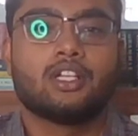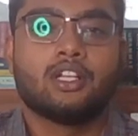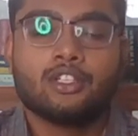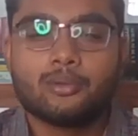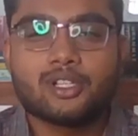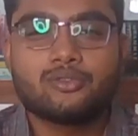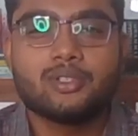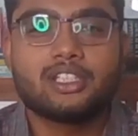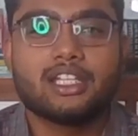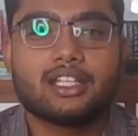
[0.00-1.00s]
you must be
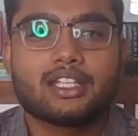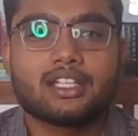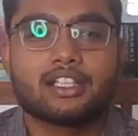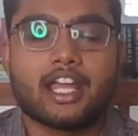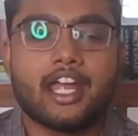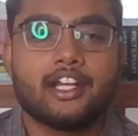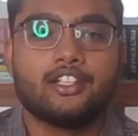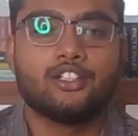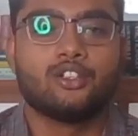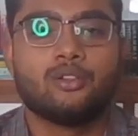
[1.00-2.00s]
thinking that
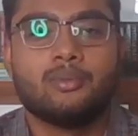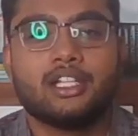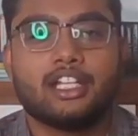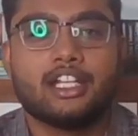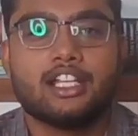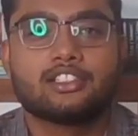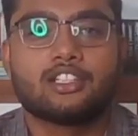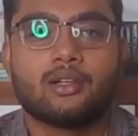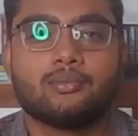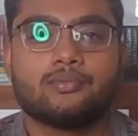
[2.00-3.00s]
you'll be needing
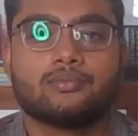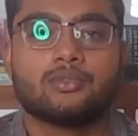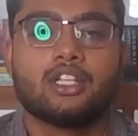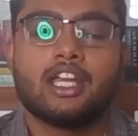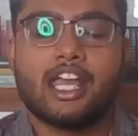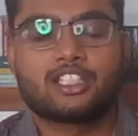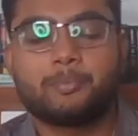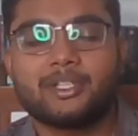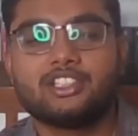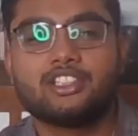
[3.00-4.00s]
some
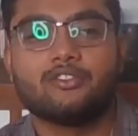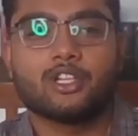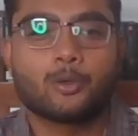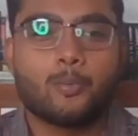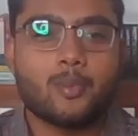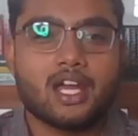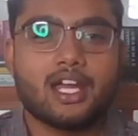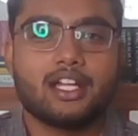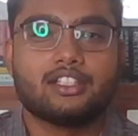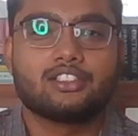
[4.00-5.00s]
expensive
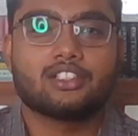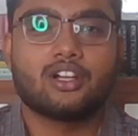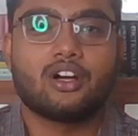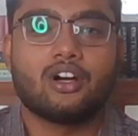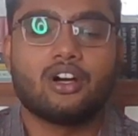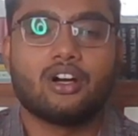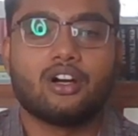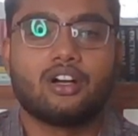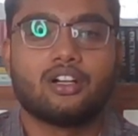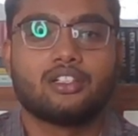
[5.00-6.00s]
equipments
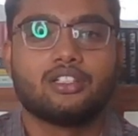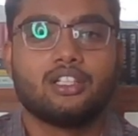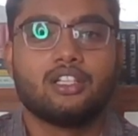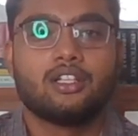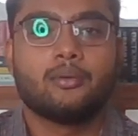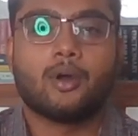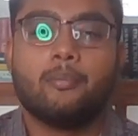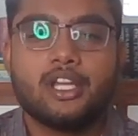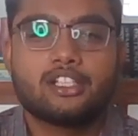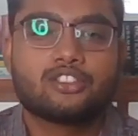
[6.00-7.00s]
or a
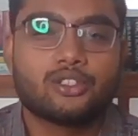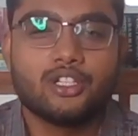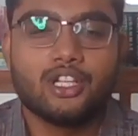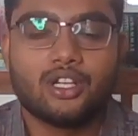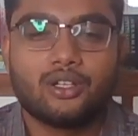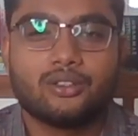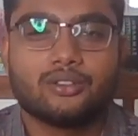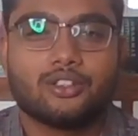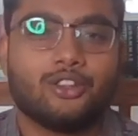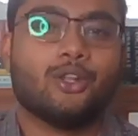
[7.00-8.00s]
big studio.
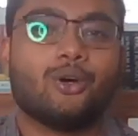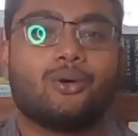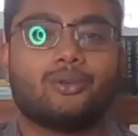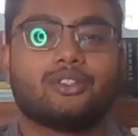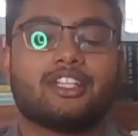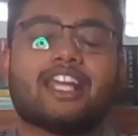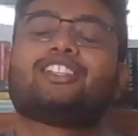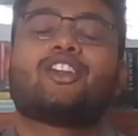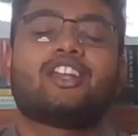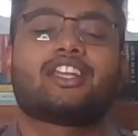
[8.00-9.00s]
No, that's
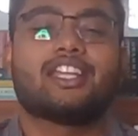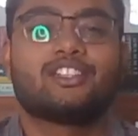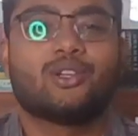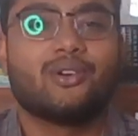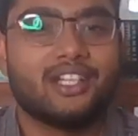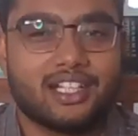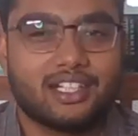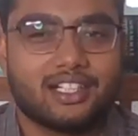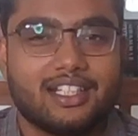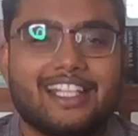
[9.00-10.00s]
not a case over here.
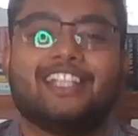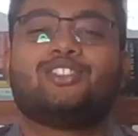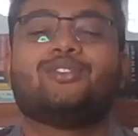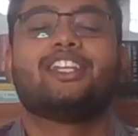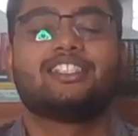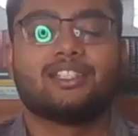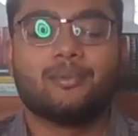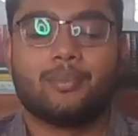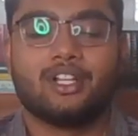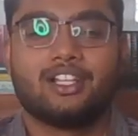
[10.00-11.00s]
It's very
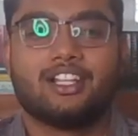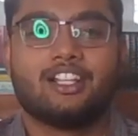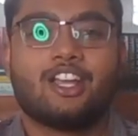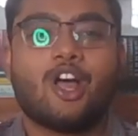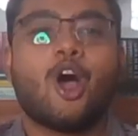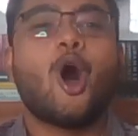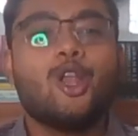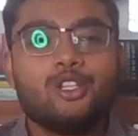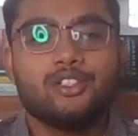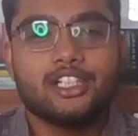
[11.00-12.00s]
simple. All
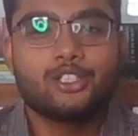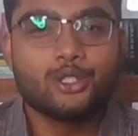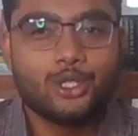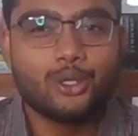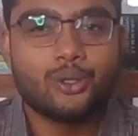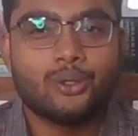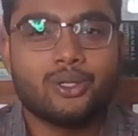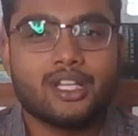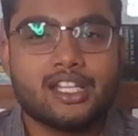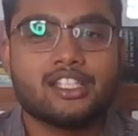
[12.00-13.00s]
you need to do
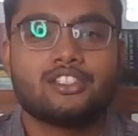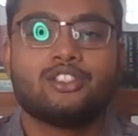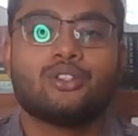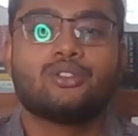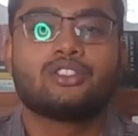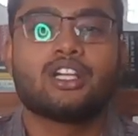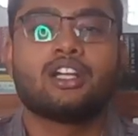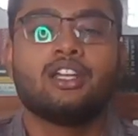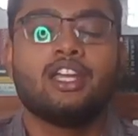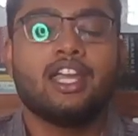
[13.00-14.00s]
is use a
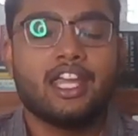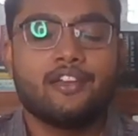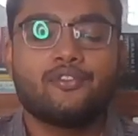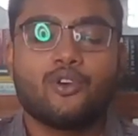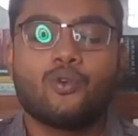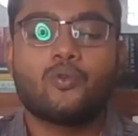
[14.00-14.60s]
A4